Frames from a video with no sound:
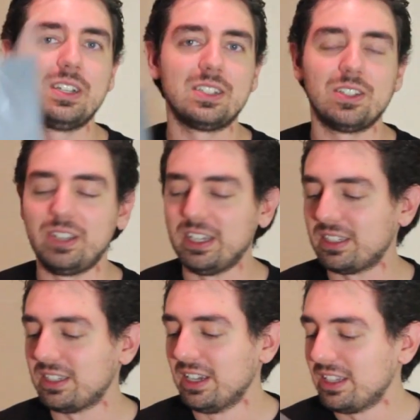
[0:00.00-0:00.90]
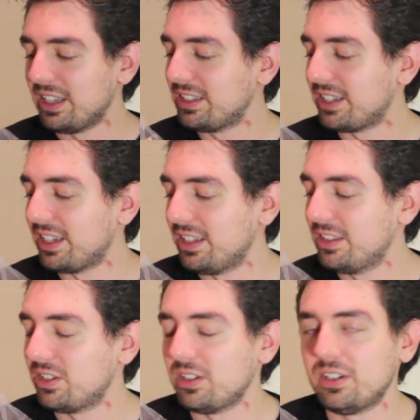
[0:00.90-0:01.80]
So yes, thanks
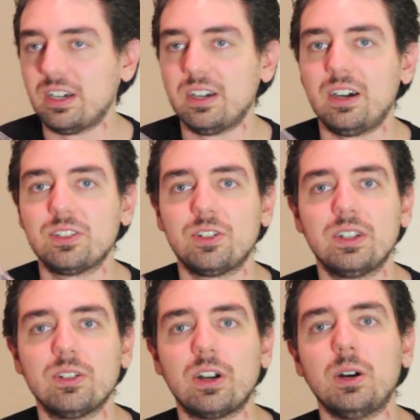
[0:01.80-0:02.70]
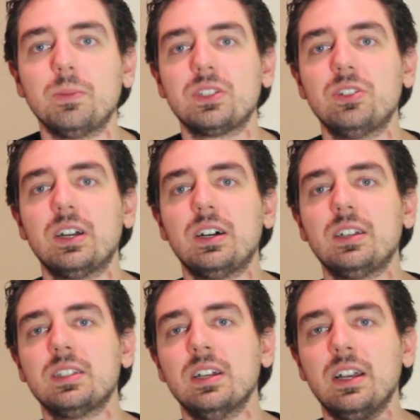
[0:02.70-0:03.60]
again to uh, Alter Ego Comics, you
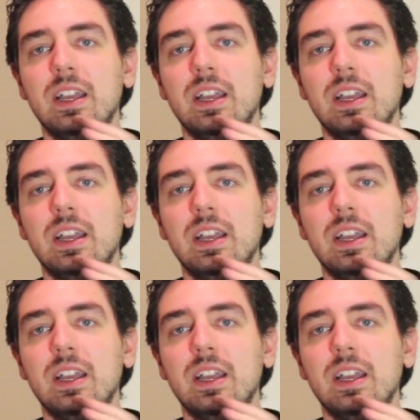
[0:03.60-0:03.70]
guys.